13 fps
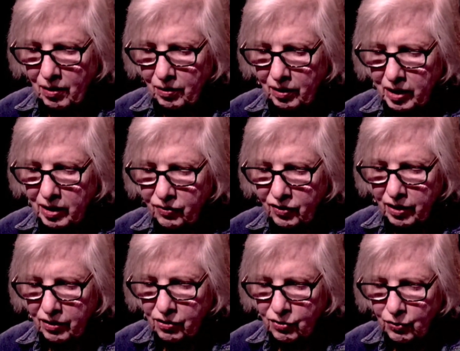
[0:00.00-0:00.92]

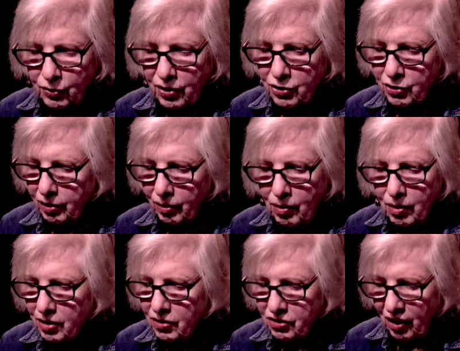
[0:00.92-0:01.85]
leaflets for as long
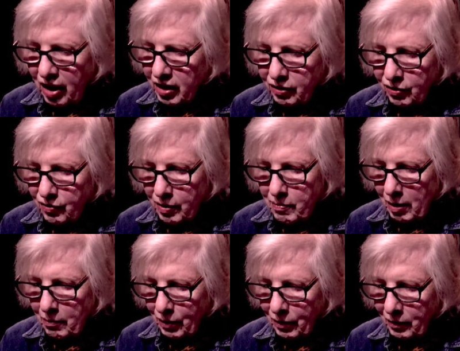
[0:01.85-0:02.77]
as I could
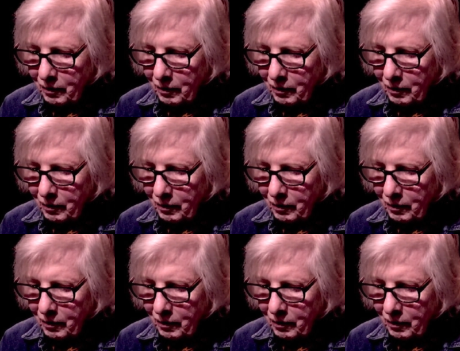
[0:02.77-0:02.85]
remember.